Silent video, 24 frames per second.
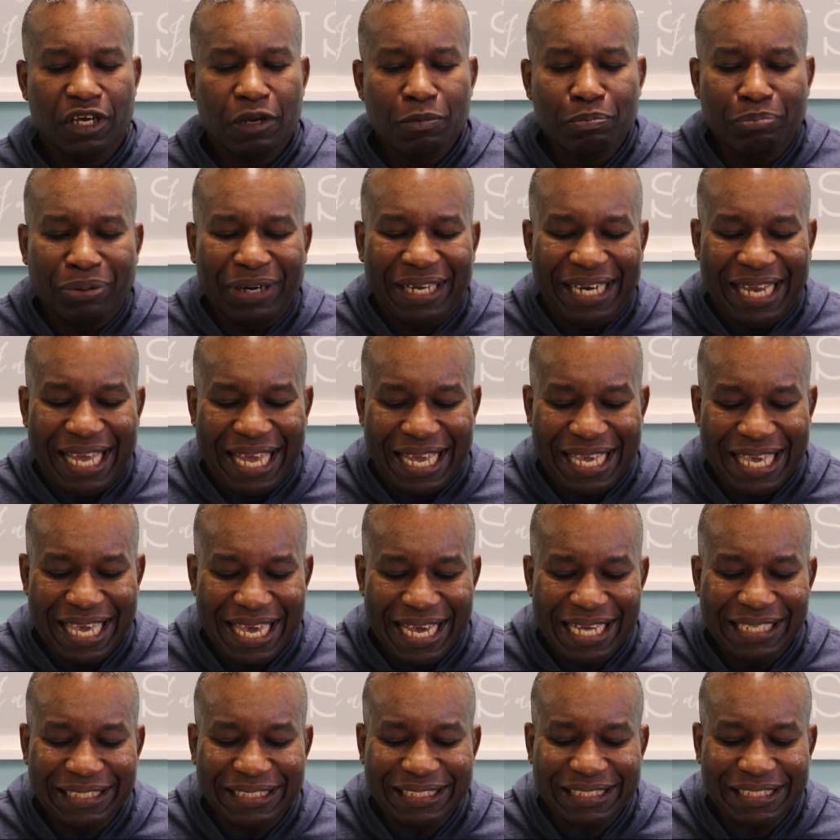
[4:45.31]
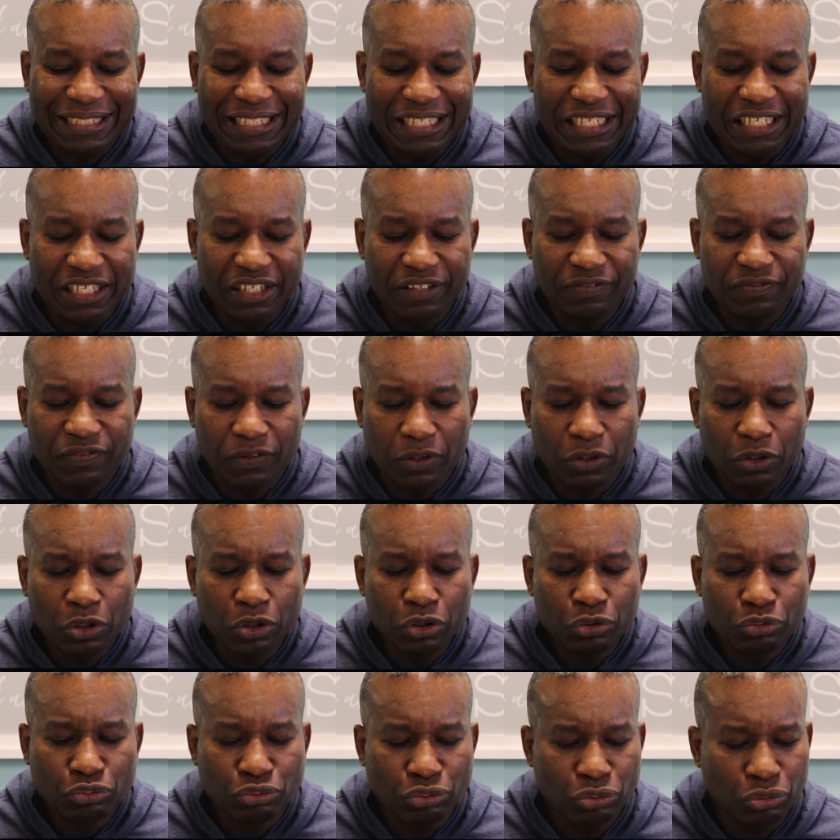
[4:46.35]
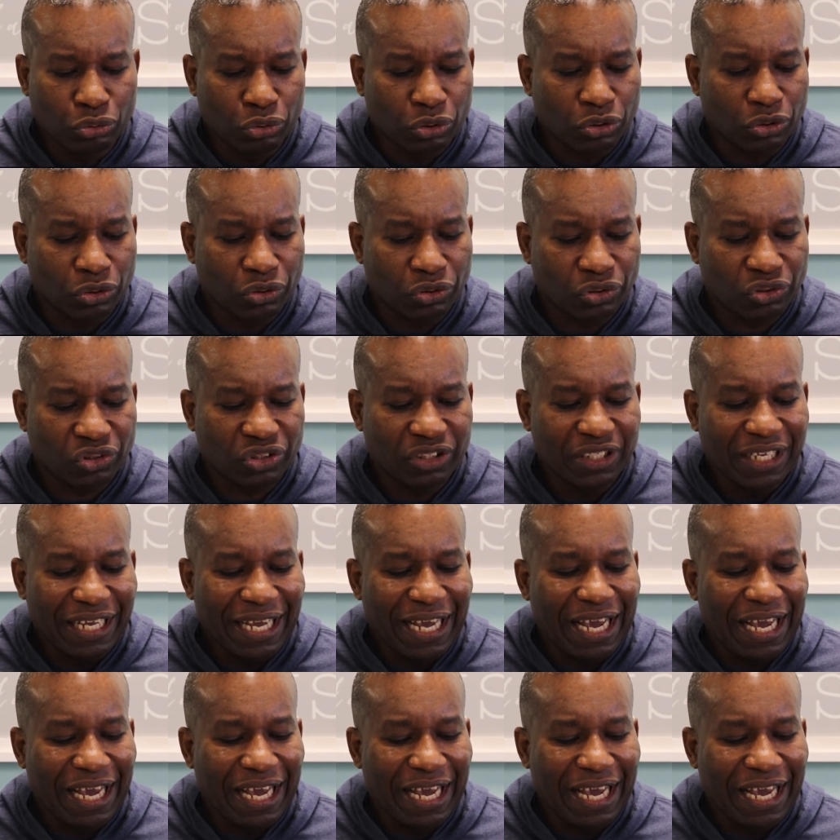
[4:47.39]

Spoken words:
but against evil rulers